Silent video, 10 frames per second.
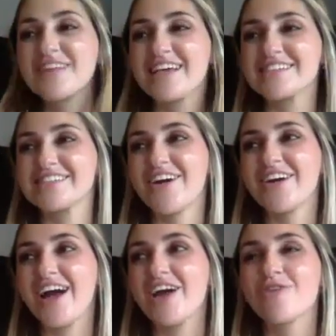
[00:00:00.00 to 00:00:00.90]
So
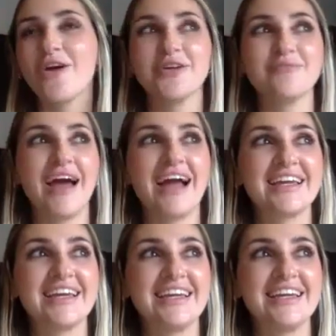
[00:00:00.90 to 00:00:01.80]
I wrote it back
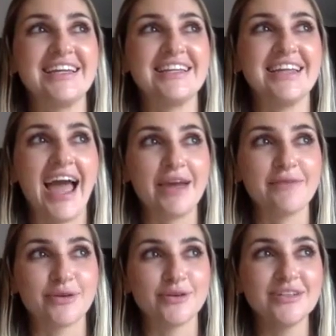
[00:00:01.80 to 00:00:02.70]
in
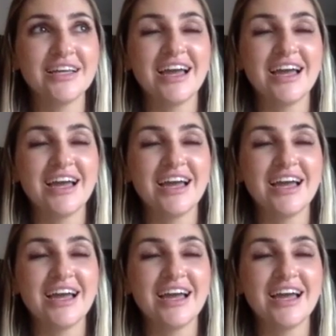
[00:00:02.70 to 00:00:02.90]
April